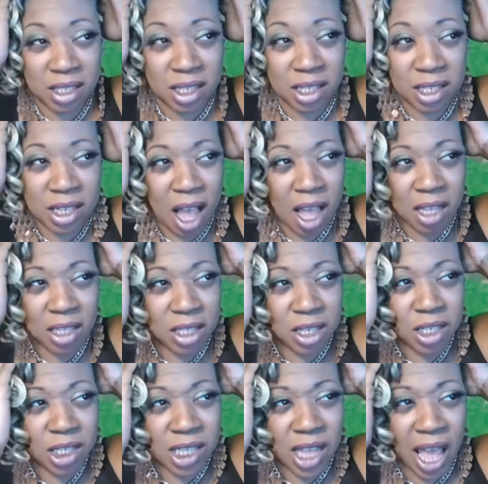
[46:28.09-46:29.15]
Just cocked
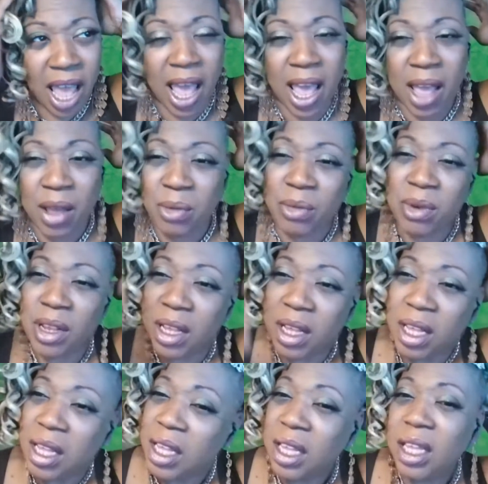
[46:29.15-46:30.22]
to the side
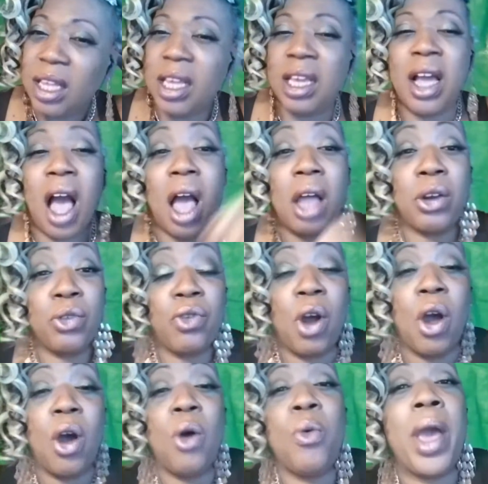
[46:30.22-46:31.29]
and cocked the
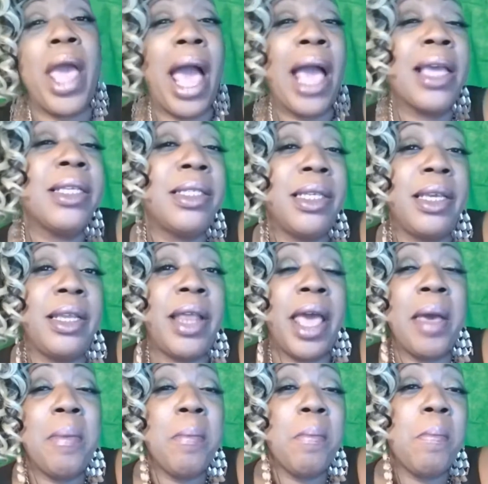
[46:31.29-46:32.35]
wrong way. I can see
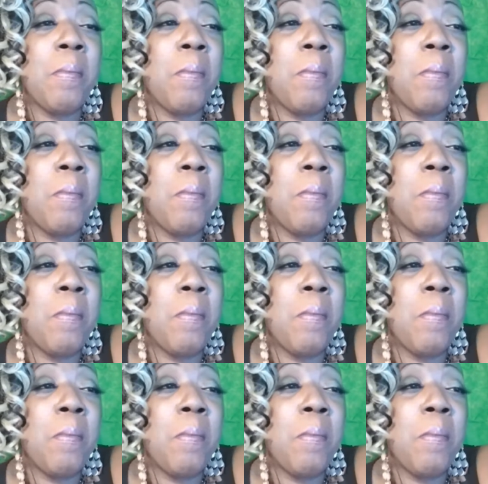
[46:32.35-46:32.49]
that.